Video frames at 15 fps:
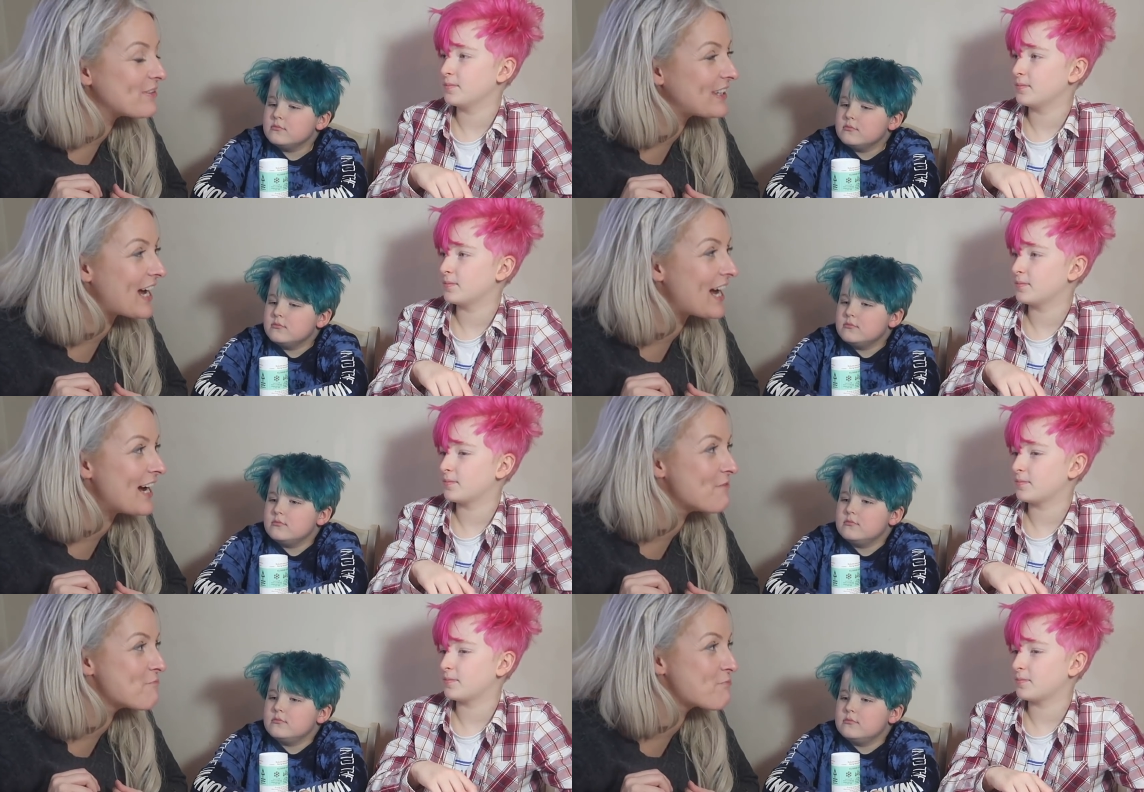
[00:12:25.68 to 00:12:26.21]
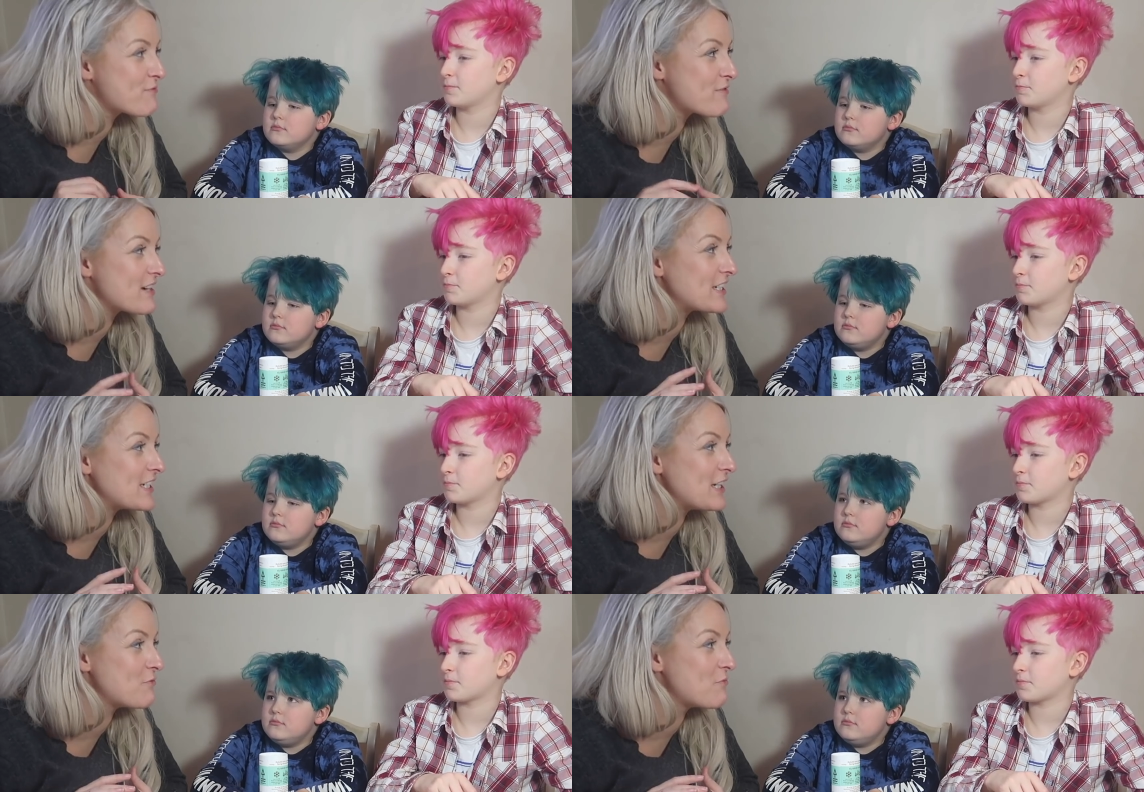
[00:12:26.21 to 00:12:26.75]
Speaker 1: with that
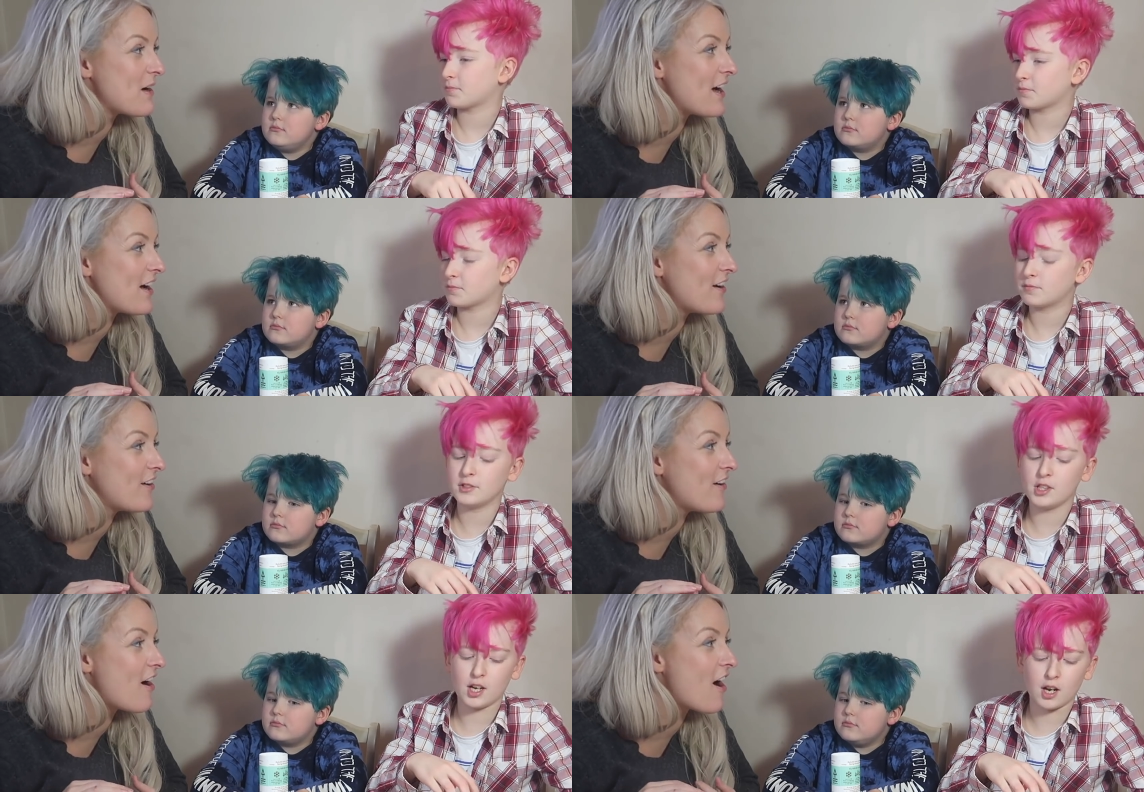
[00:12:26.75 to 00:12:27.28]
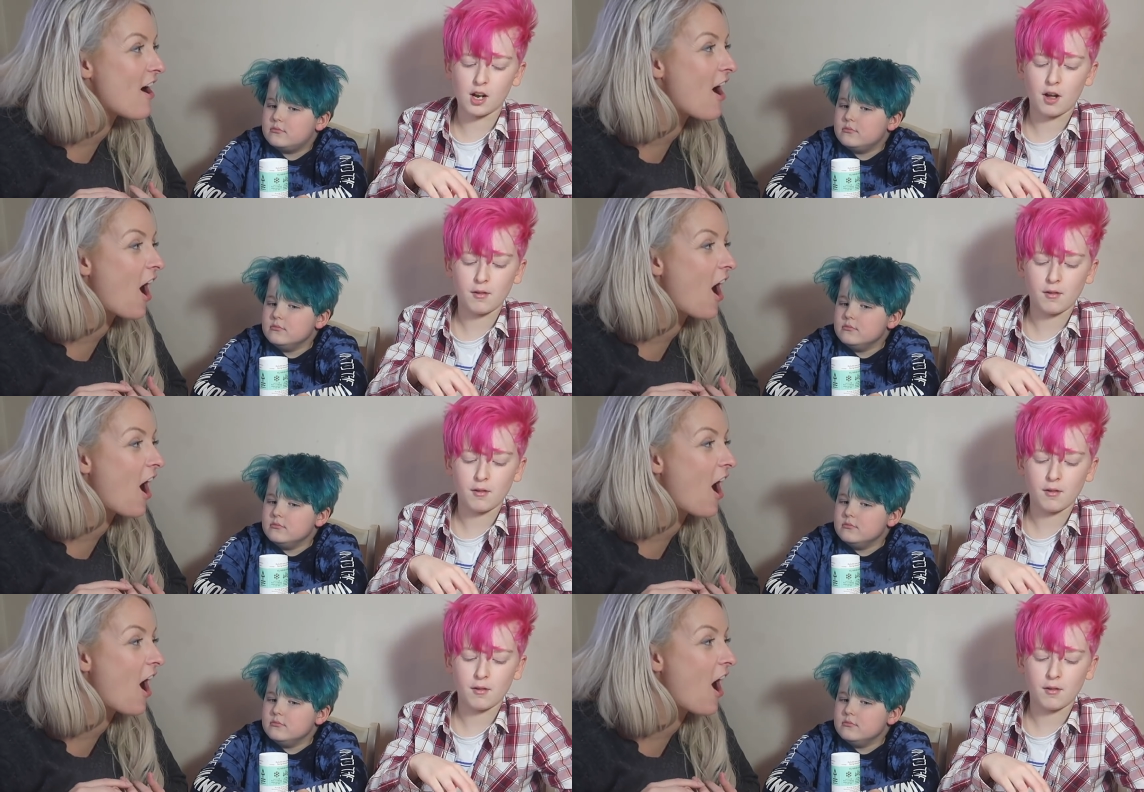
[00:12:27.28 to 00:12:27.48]
pretty well. Yeah.